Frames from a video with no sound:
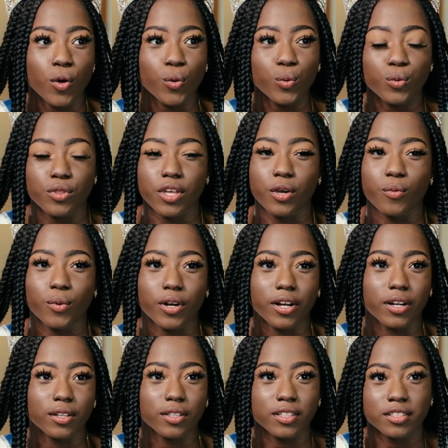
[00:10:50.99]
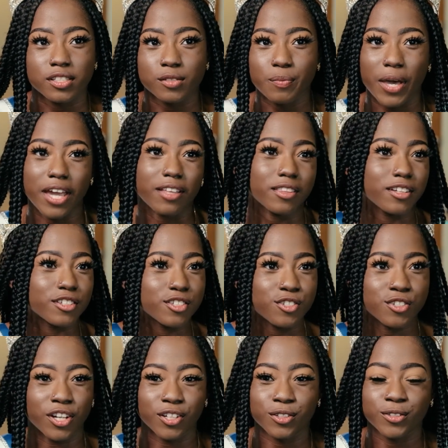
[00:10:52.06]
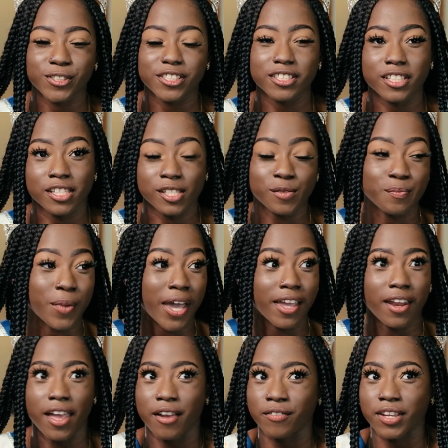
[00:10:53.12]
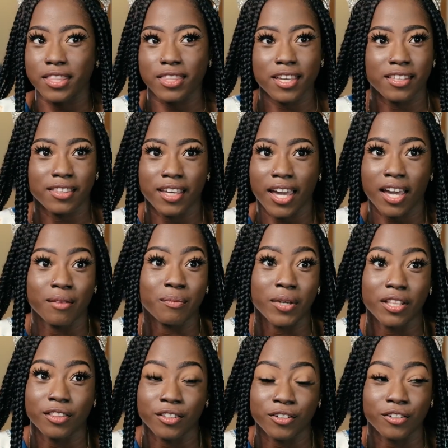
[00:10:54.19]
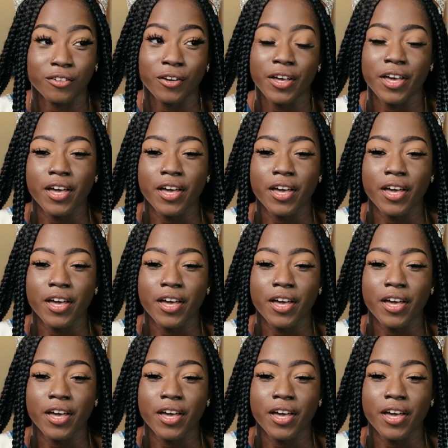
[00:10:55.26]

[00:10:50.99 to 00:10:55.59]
who they were despite their struggles, despite everything they had been through.